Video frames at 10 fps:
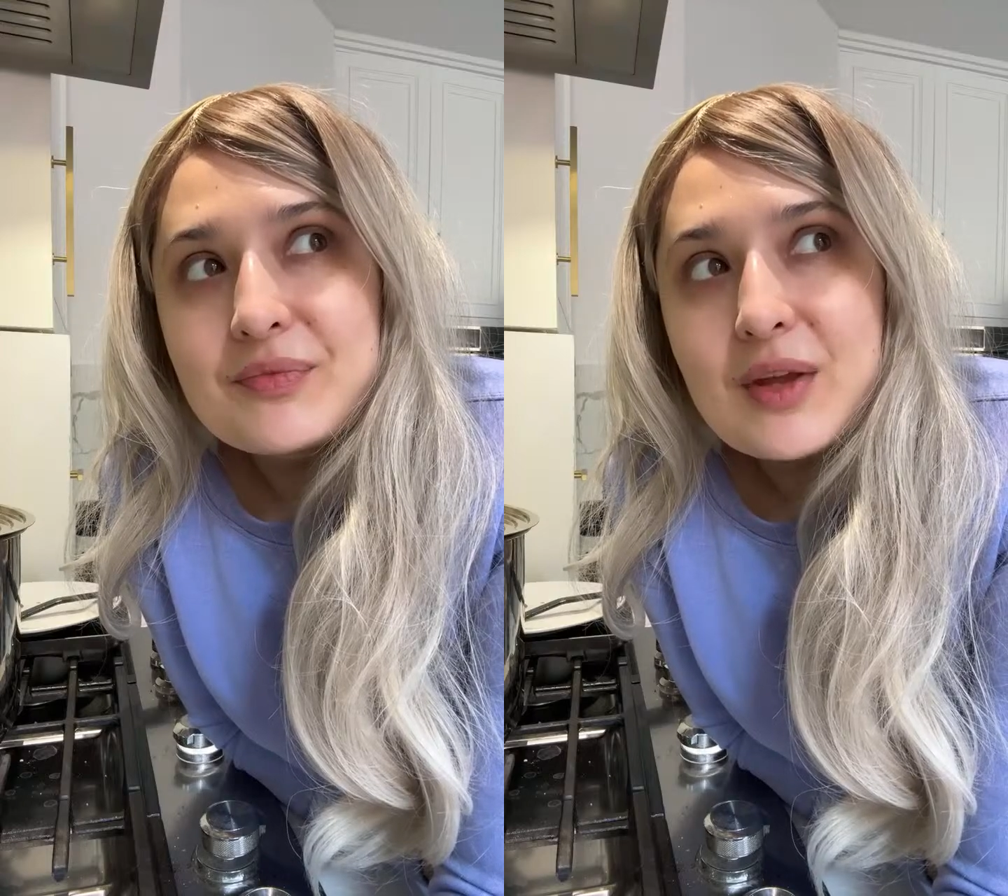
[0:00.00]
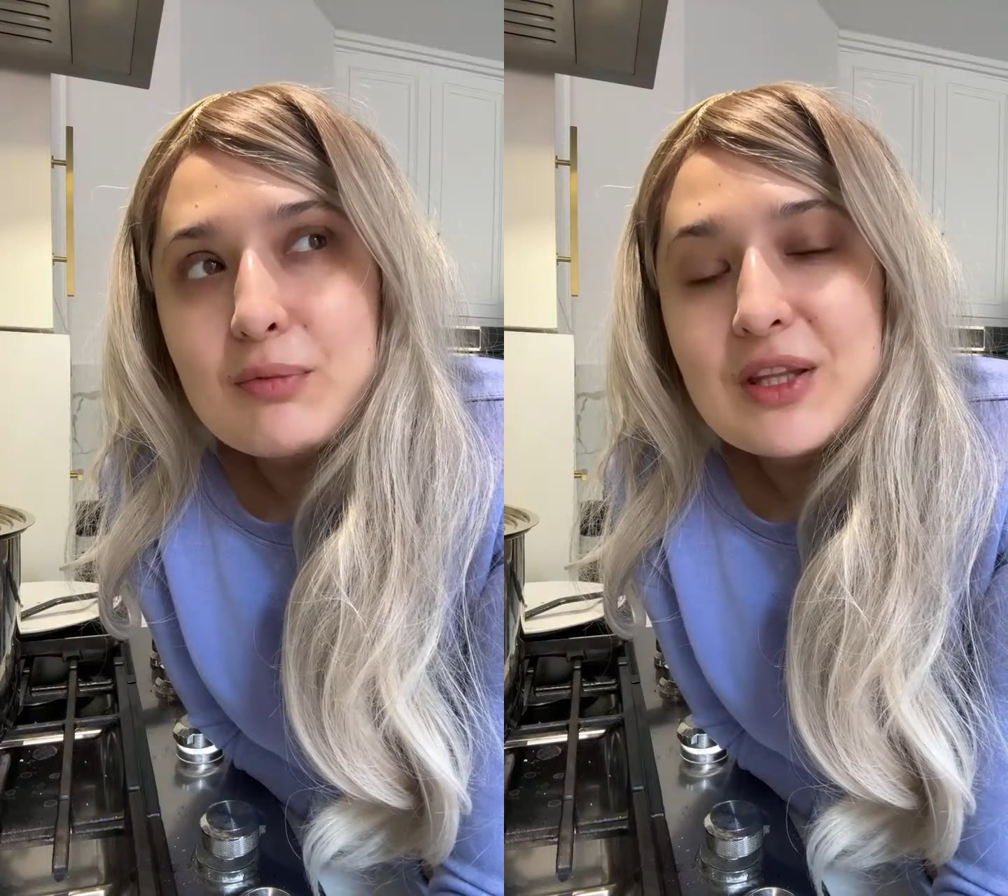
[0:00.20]

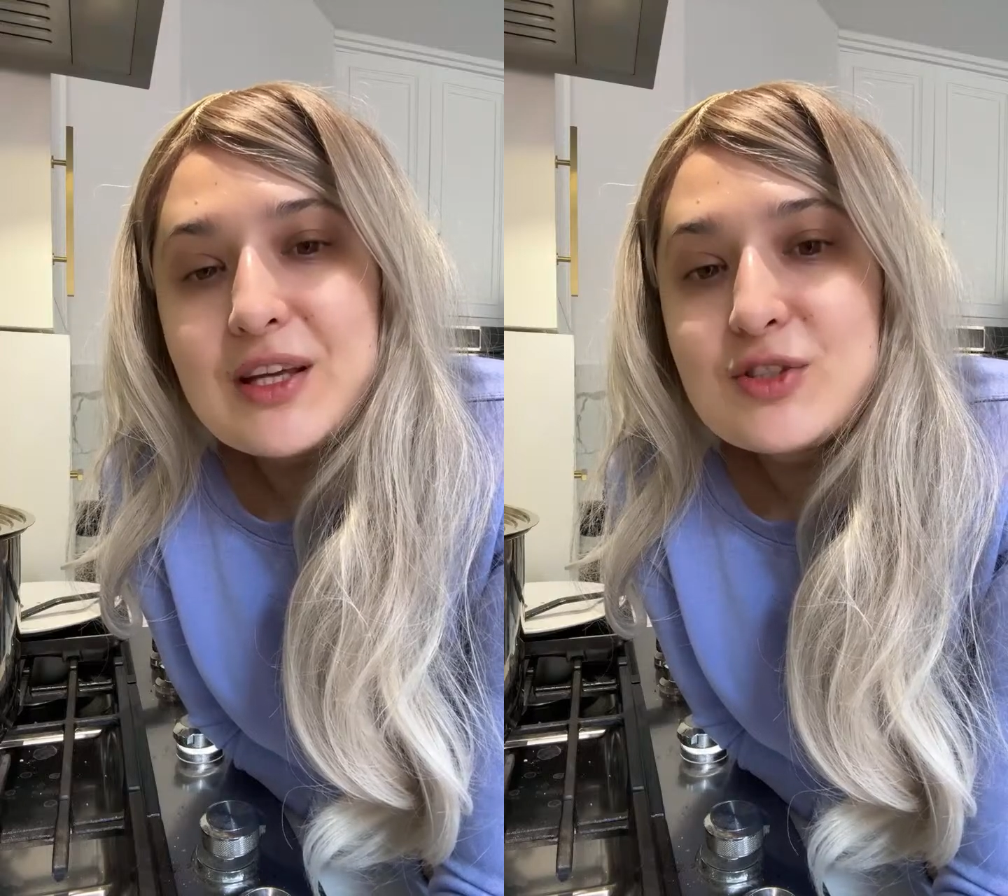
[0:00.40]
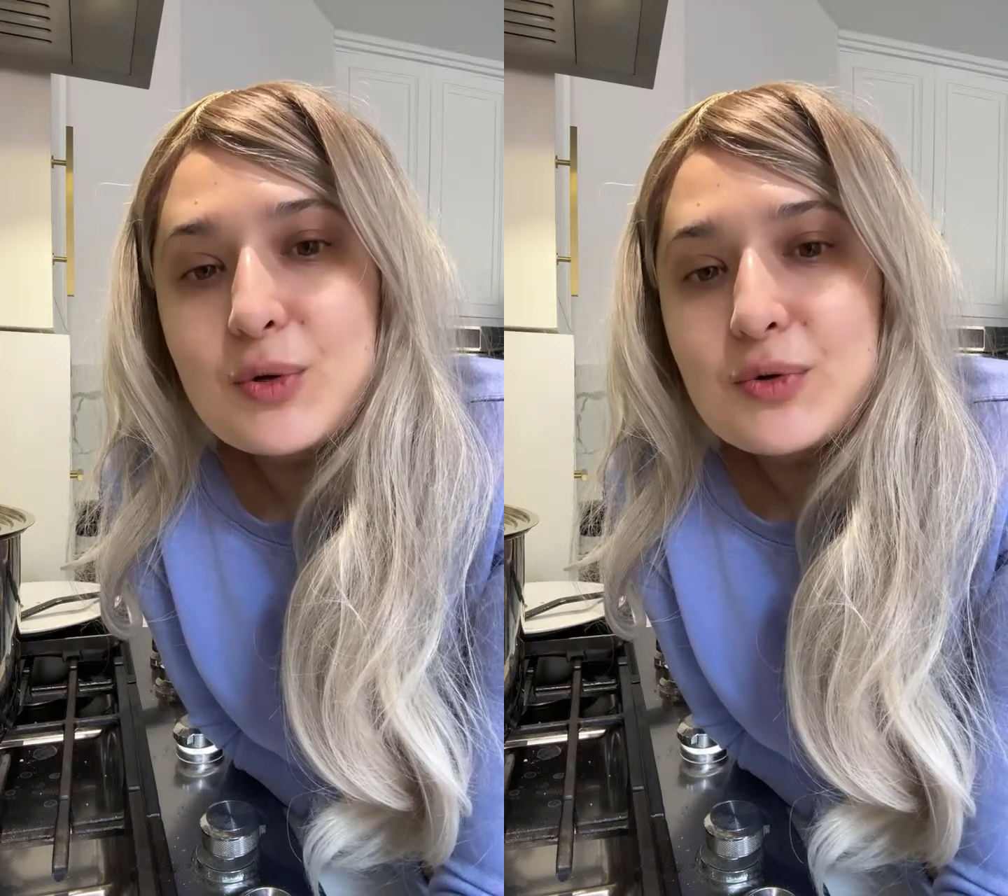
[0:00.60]

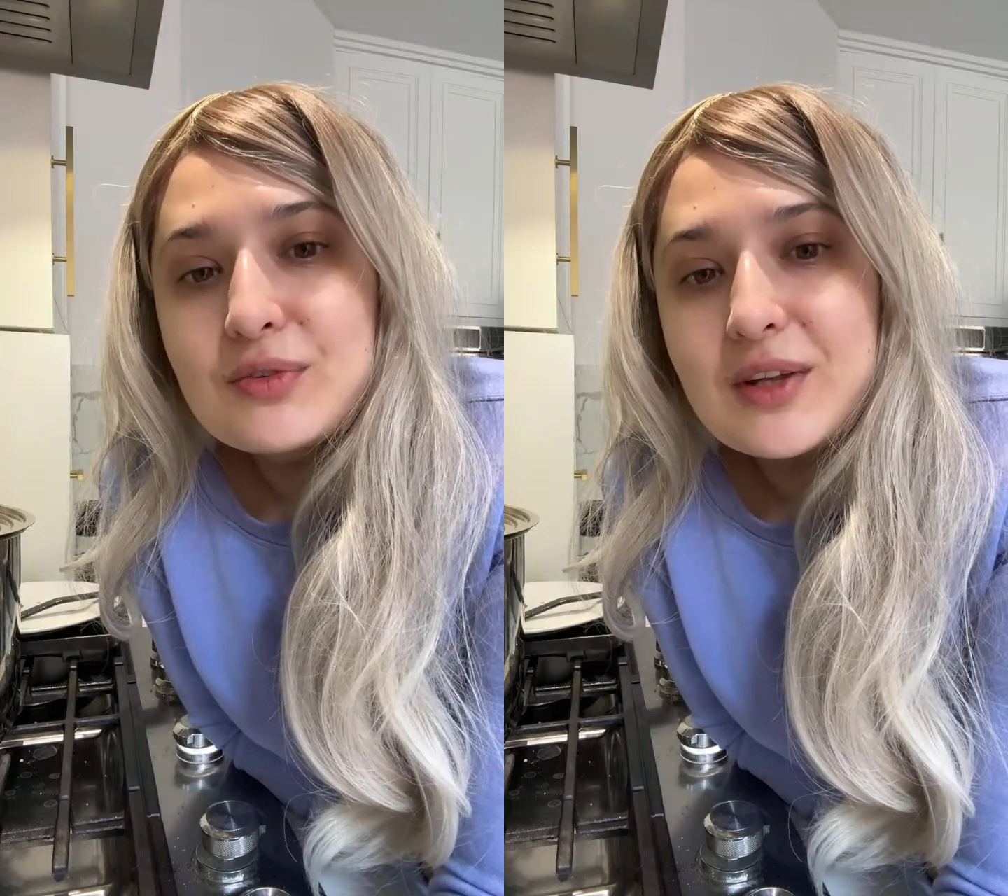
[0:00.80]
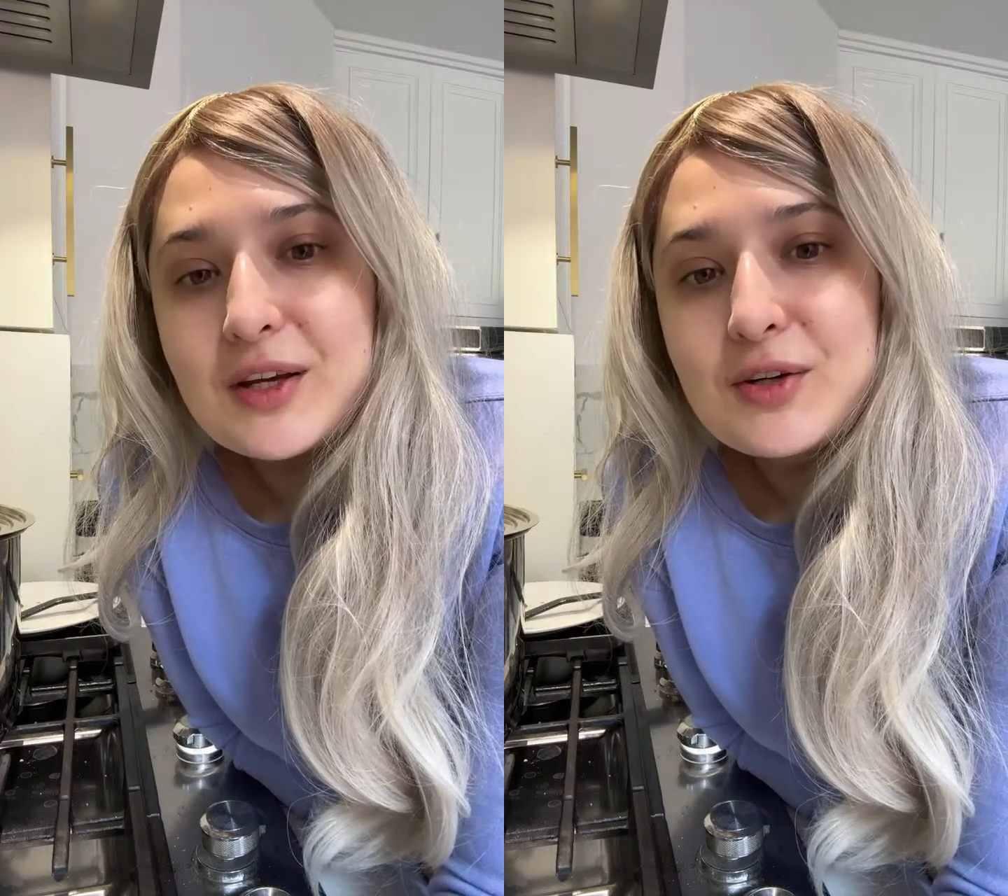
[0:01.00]
they don't
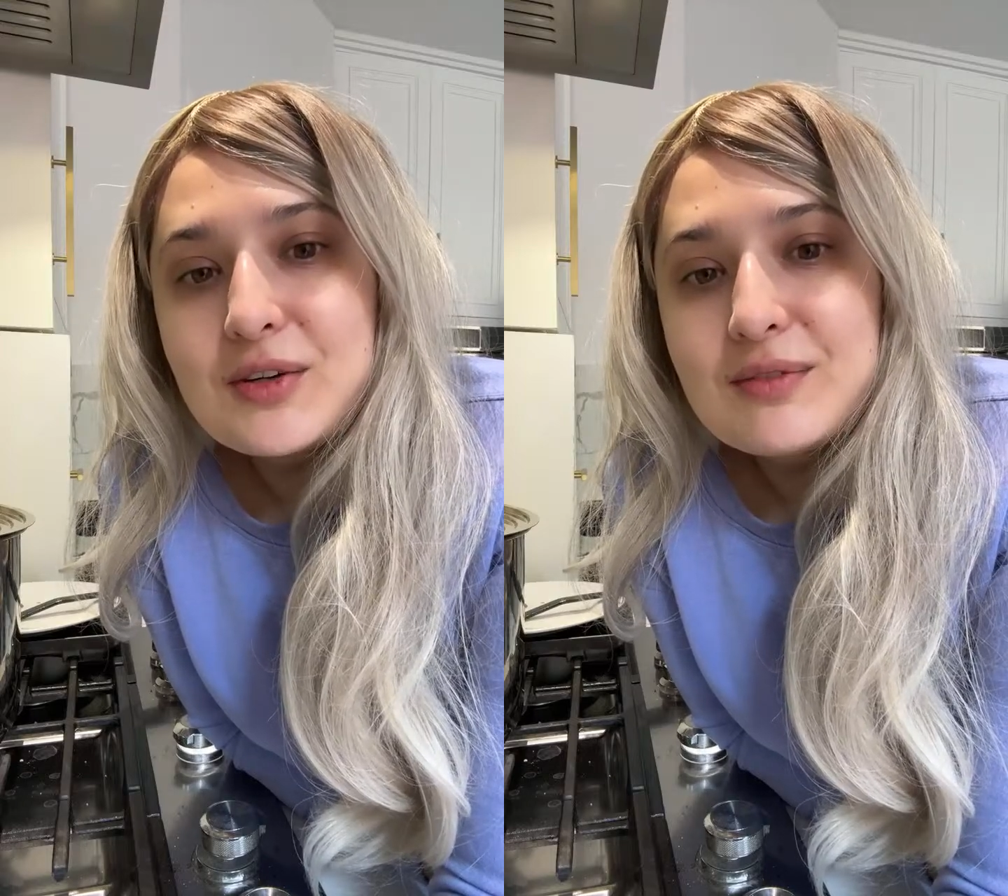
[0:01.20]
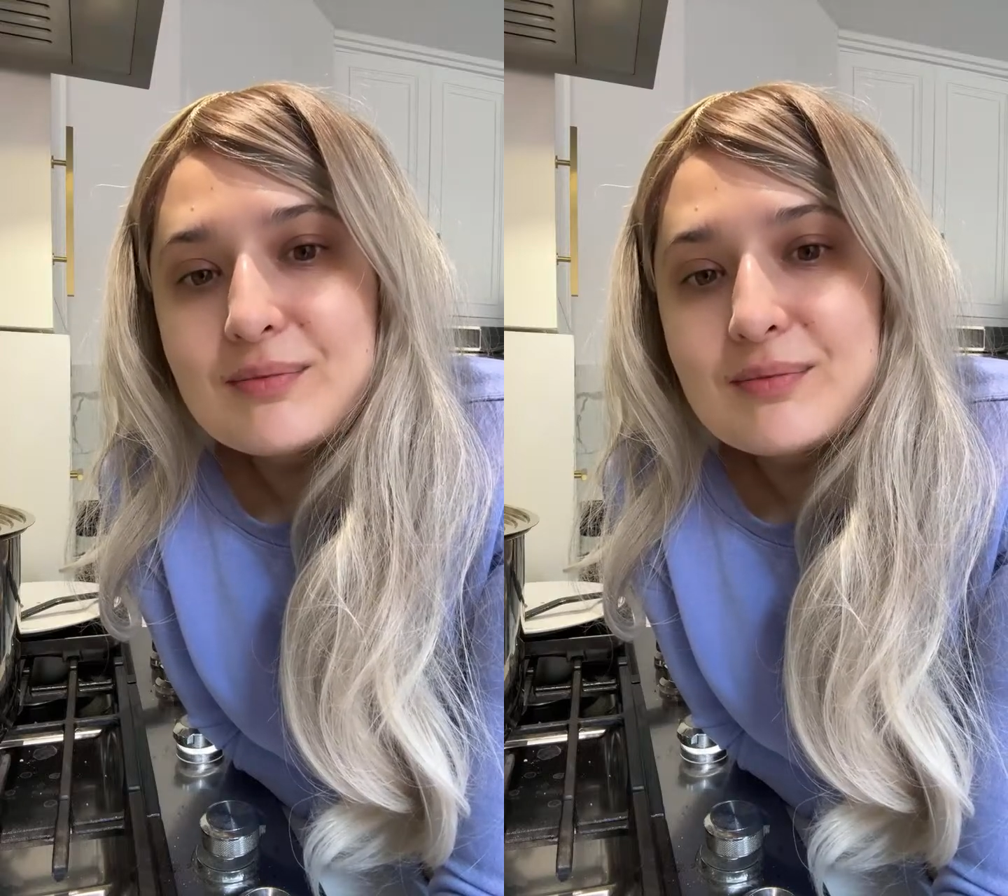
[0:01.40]
like